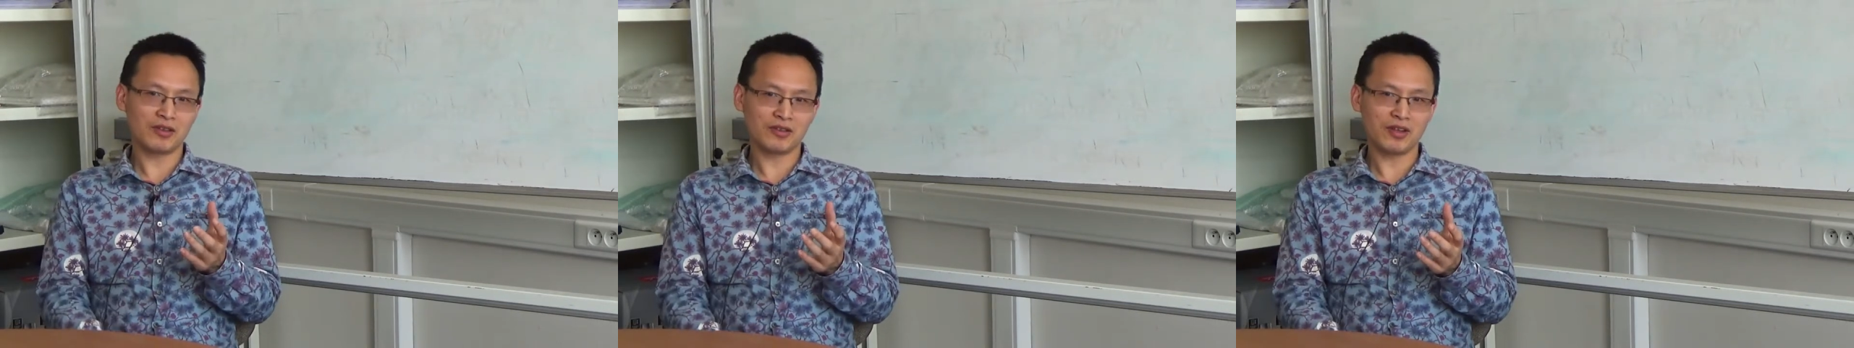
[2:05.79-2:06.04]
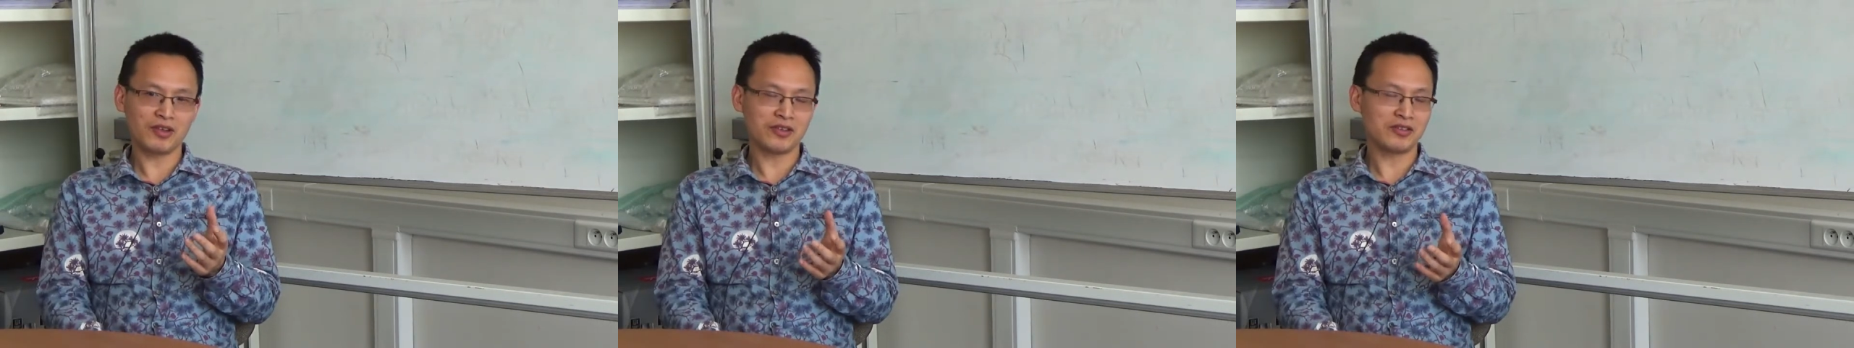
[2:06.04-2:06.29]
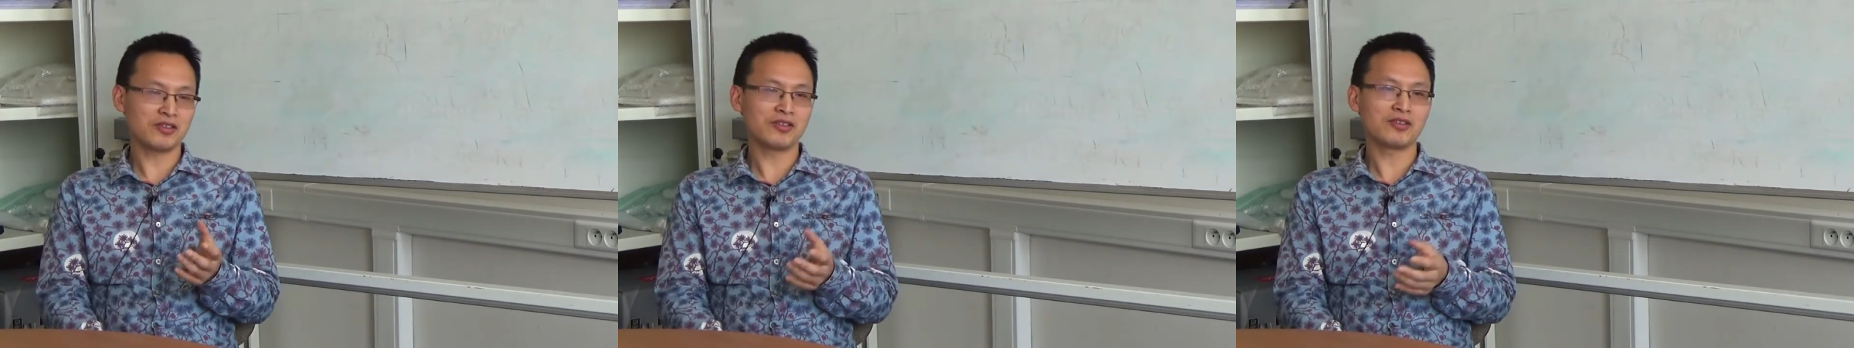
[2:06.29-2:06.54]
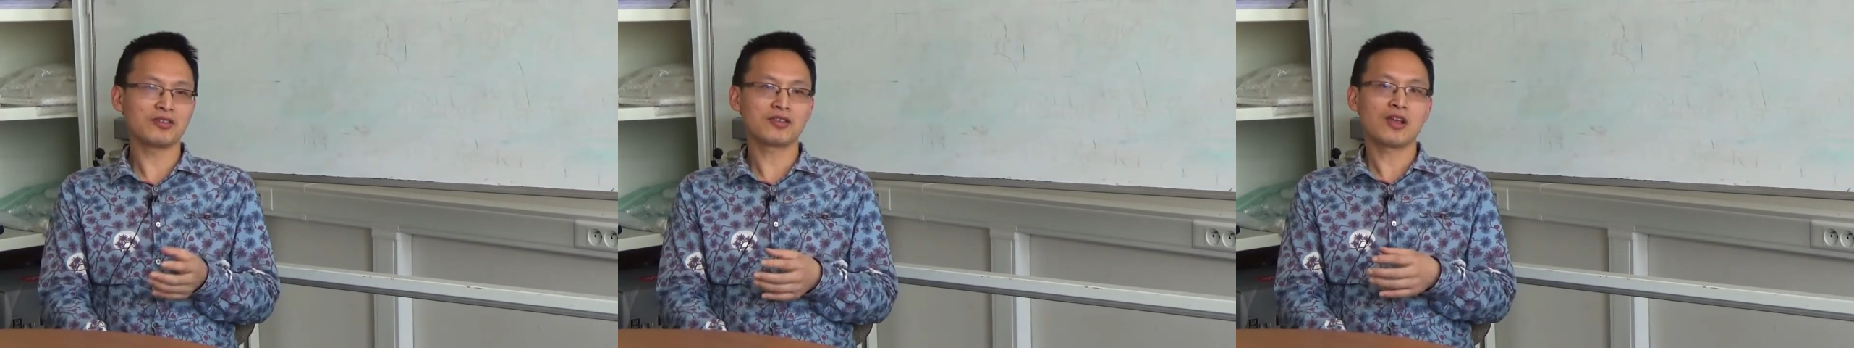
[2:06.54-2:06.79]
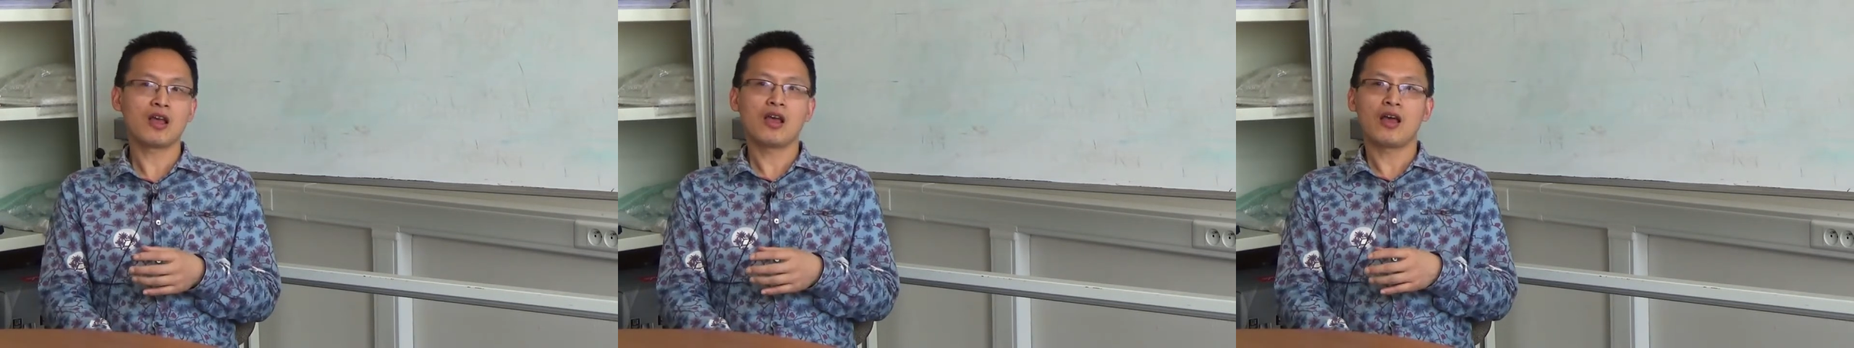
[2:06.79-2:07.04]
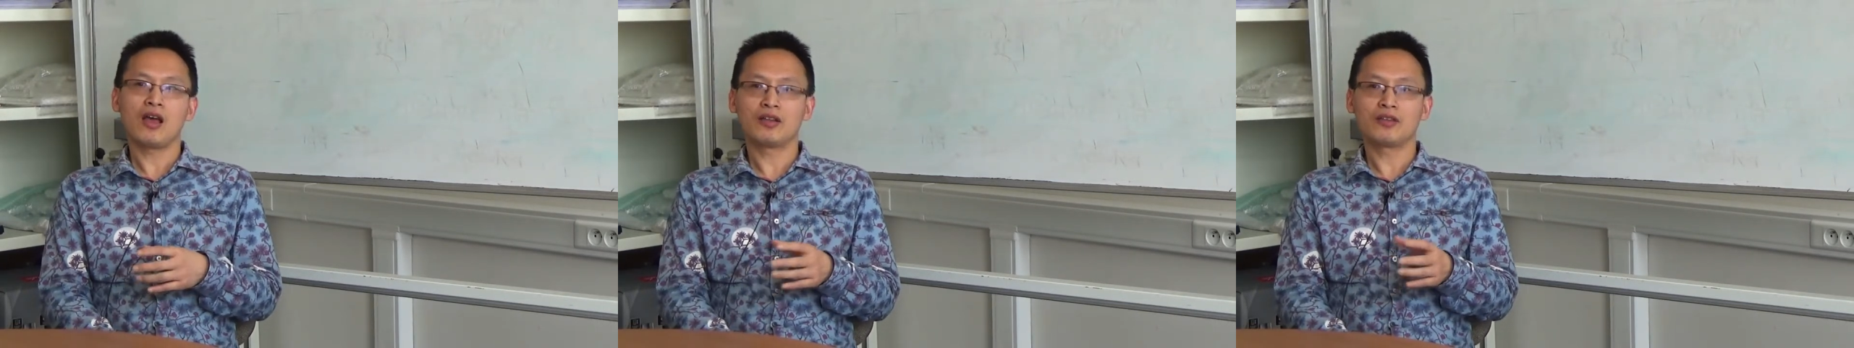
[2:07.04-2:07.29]
dynasties
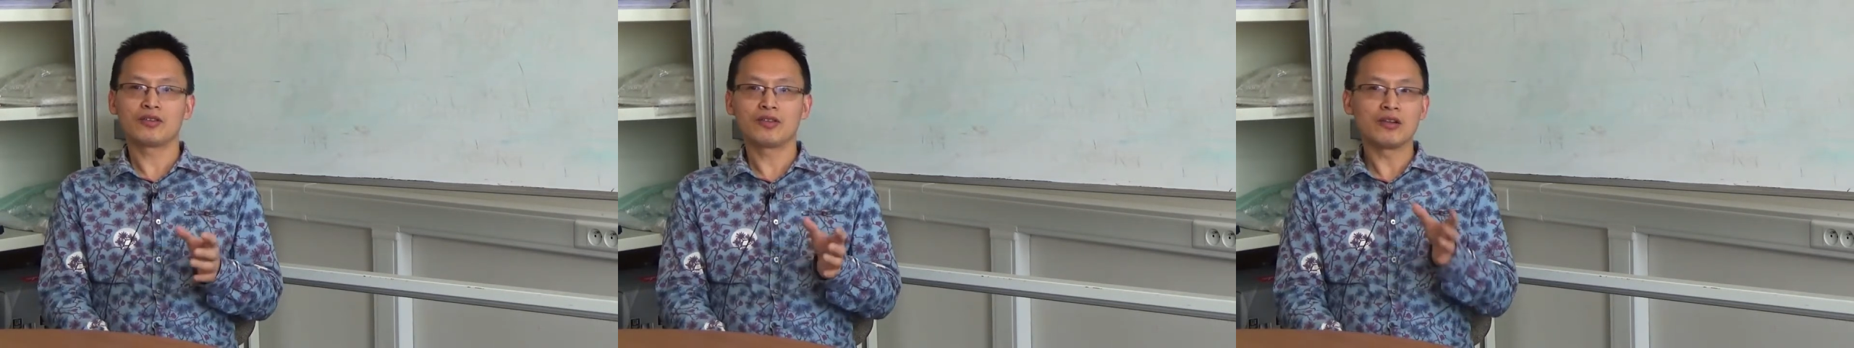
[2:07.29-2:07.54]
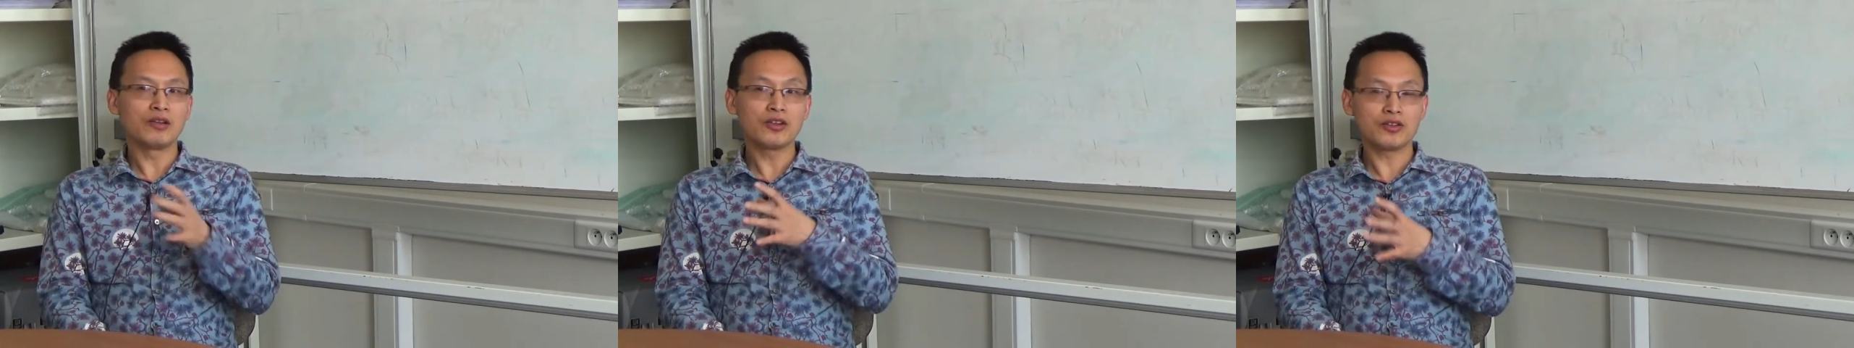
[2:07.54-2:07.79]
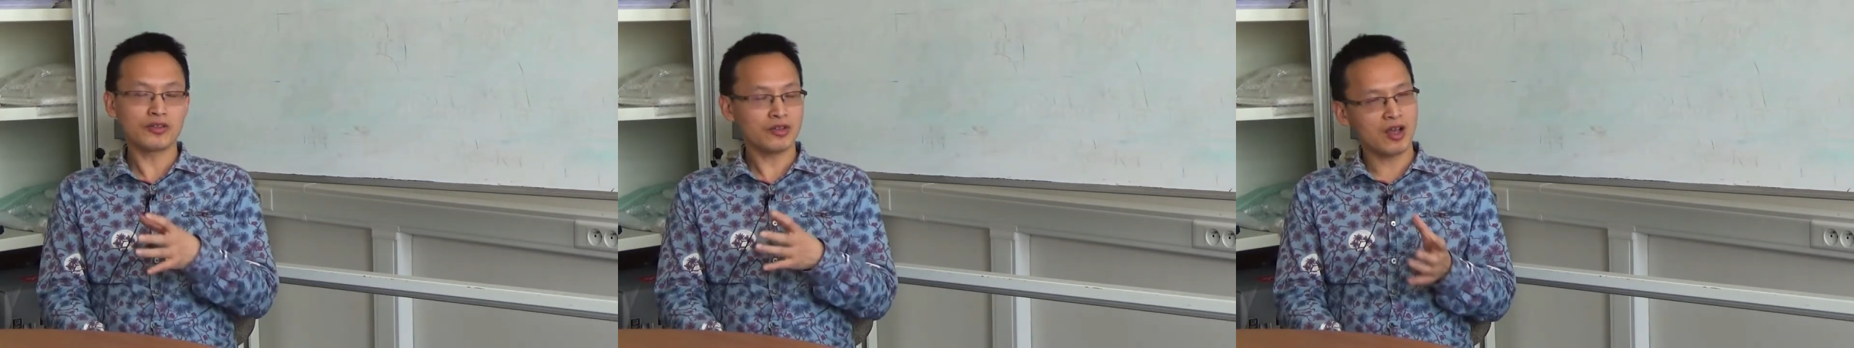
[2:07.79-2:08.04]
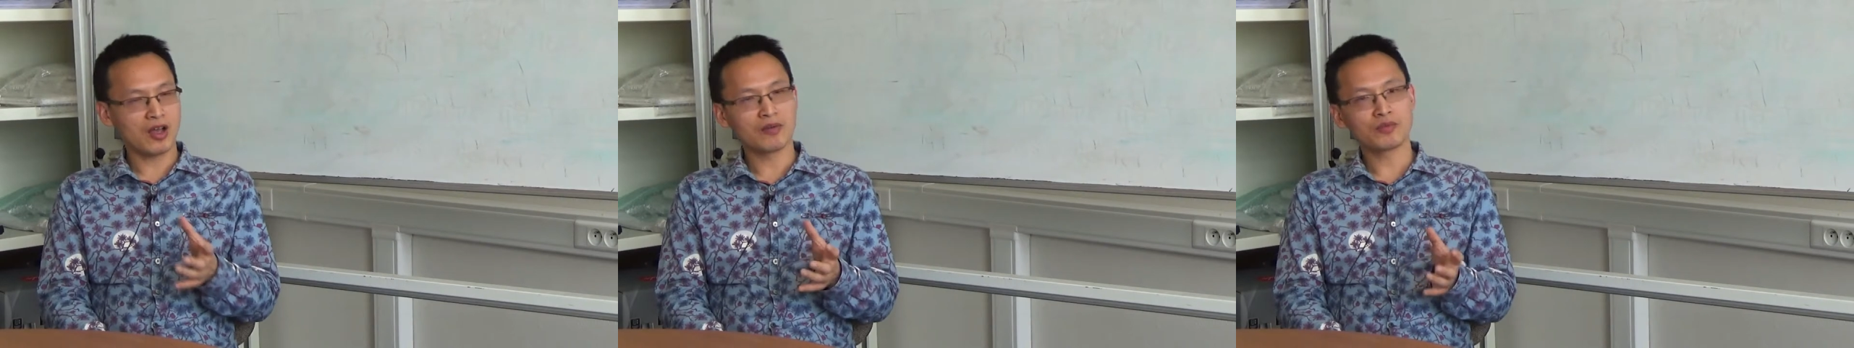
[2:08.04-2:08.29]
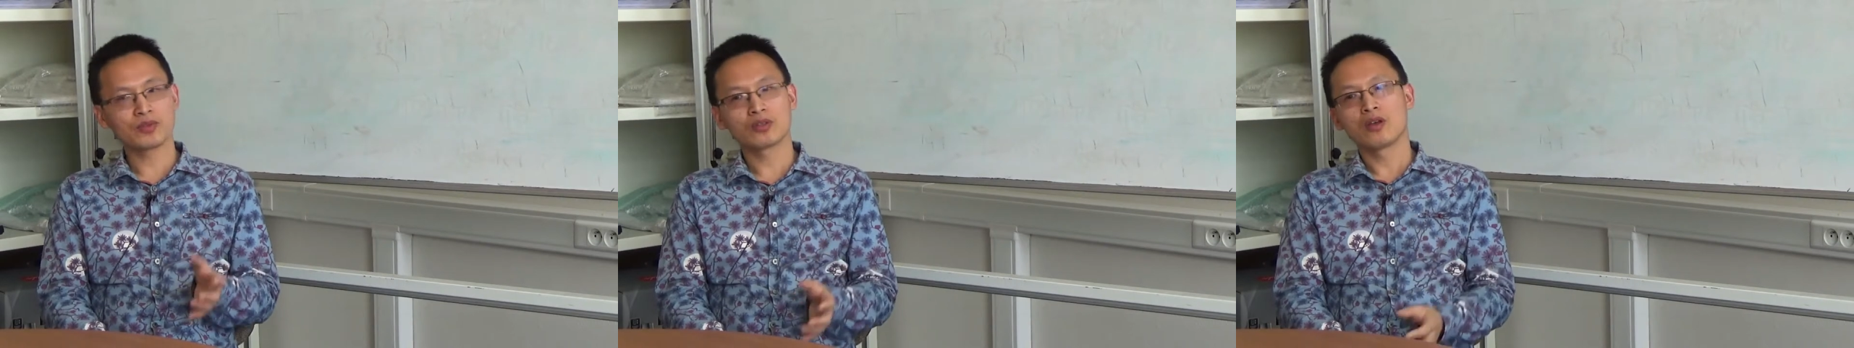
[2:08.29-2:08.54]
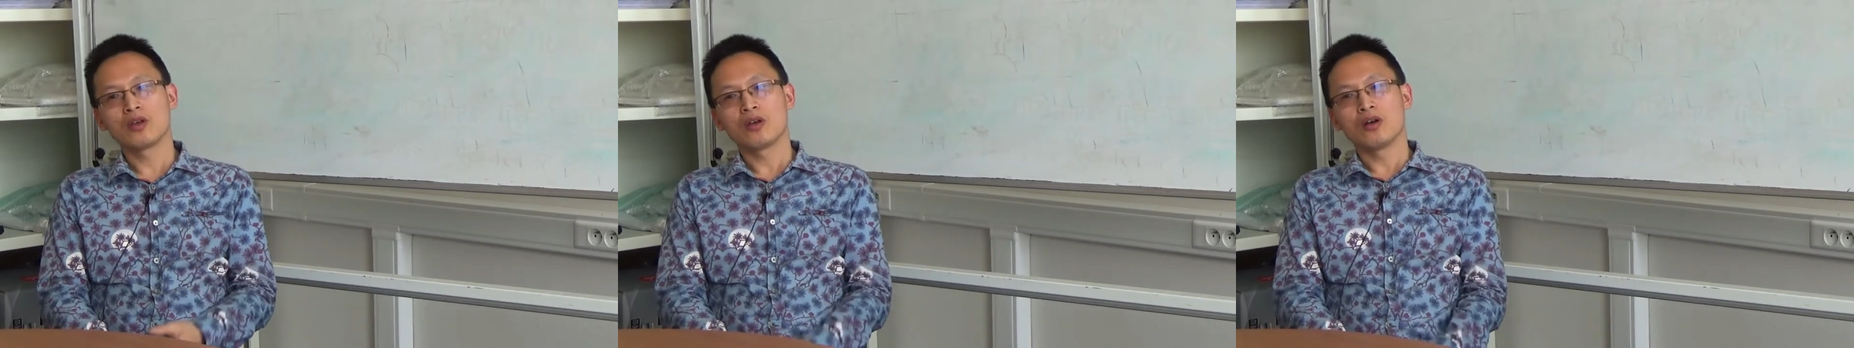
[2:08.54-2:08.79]
and the later times,